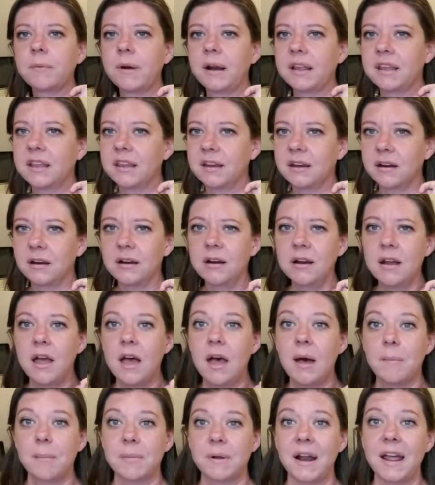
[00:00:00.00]
right here,
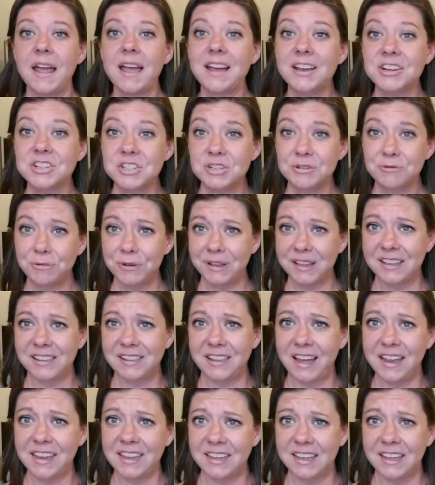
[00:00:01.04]
but I actually really
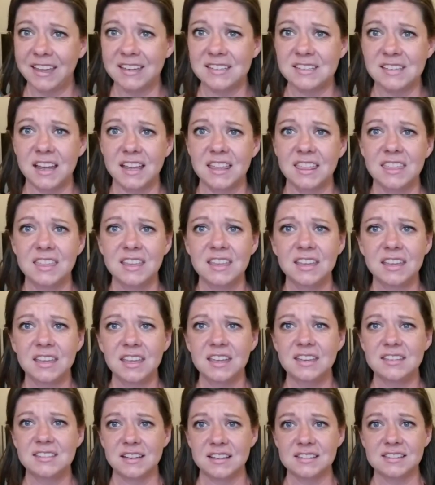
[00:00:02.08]
like it. I think
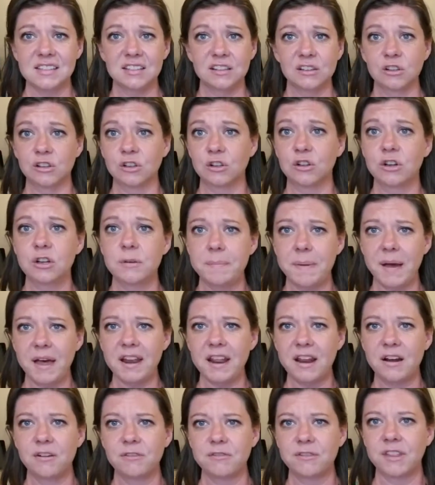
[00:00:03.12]
it doesn't look bad. I
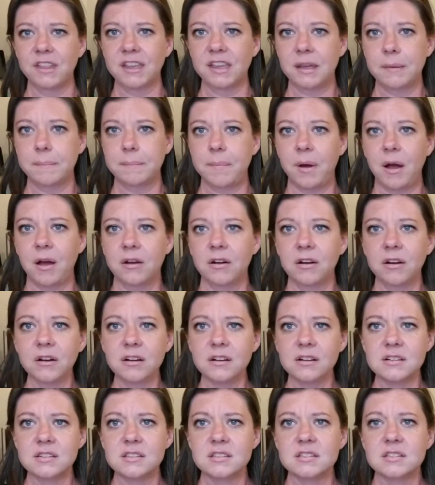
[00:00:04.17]
don't feel like it
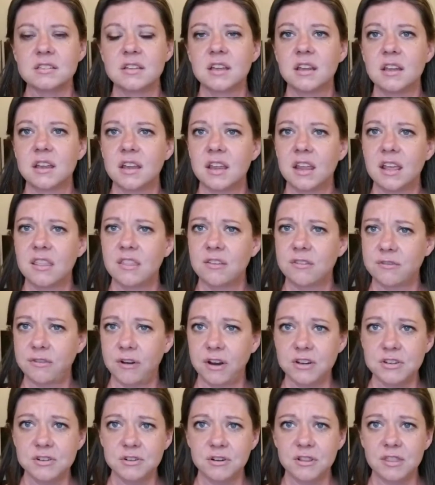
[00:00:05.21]
puckers in the
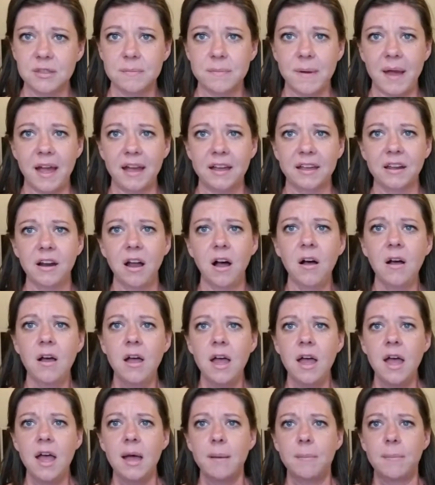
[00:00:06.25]
front or the back at all,
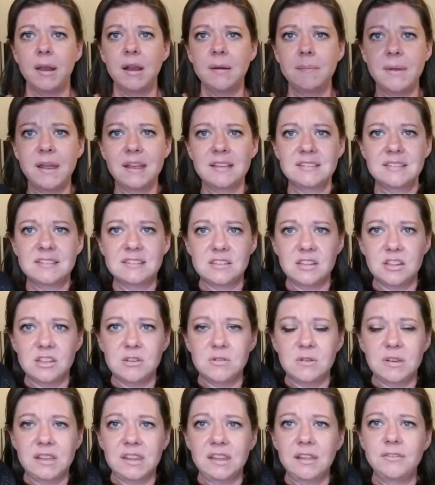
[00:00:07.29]
but it makes it so that you
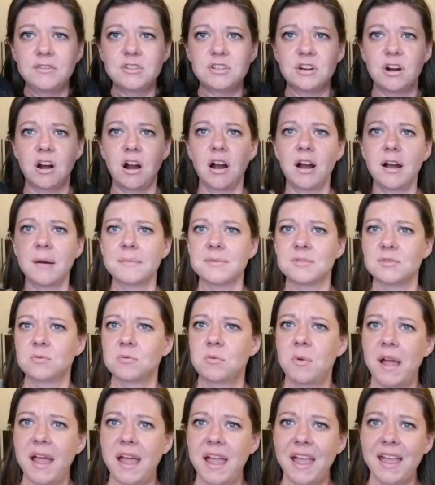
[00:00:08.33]
can lift your arms
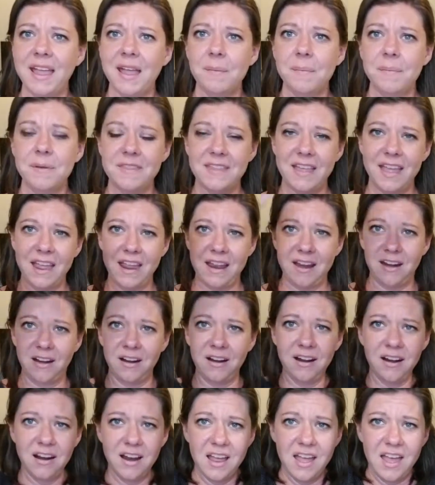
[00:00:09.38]
way up in the
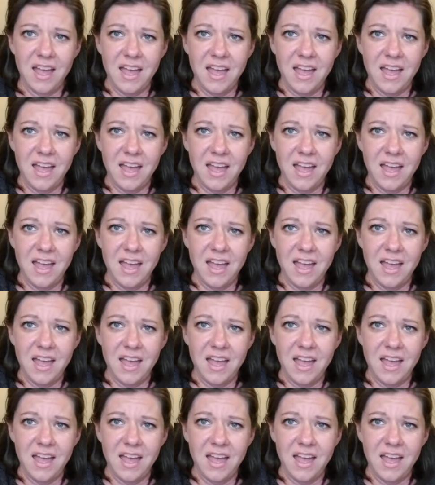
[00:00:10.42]
air